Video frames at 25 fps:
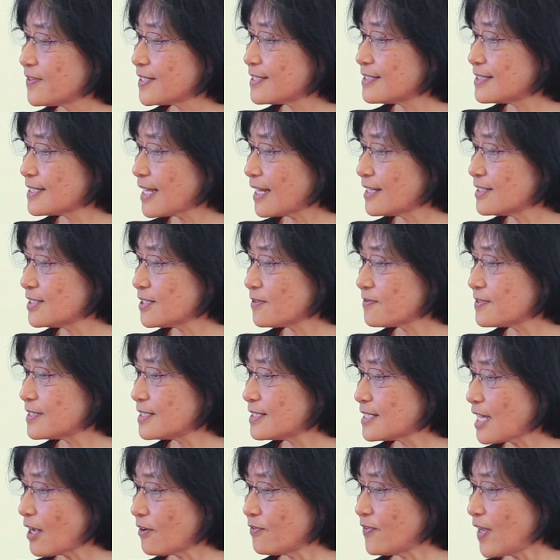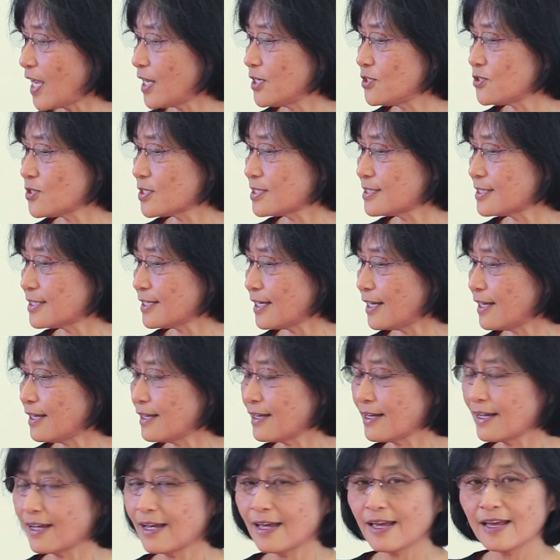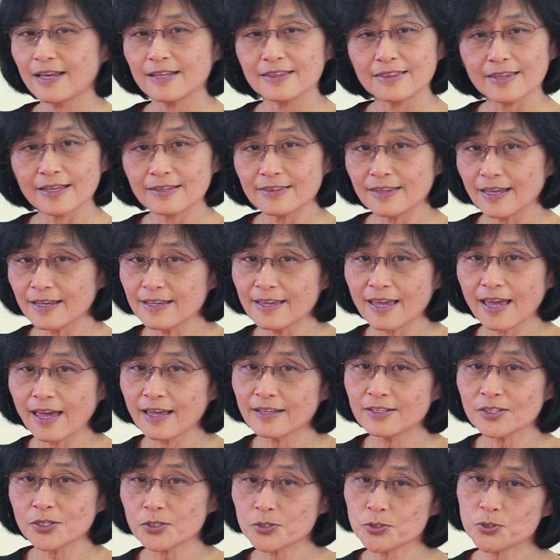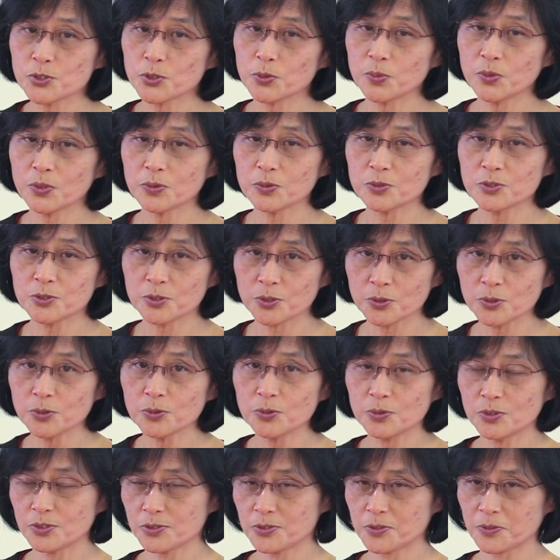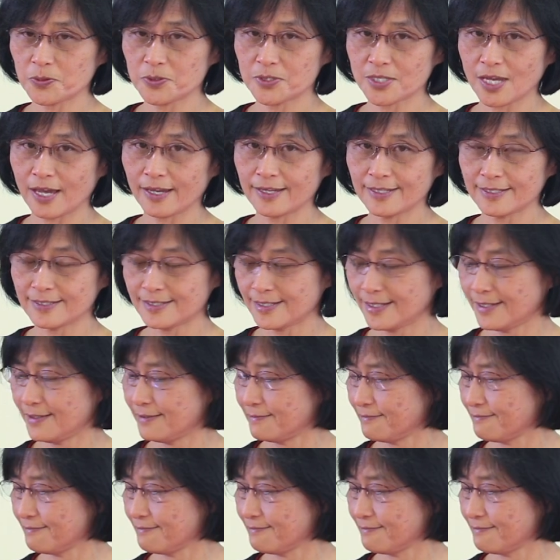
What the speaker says: a sense of self-agency that they can contribute to the society.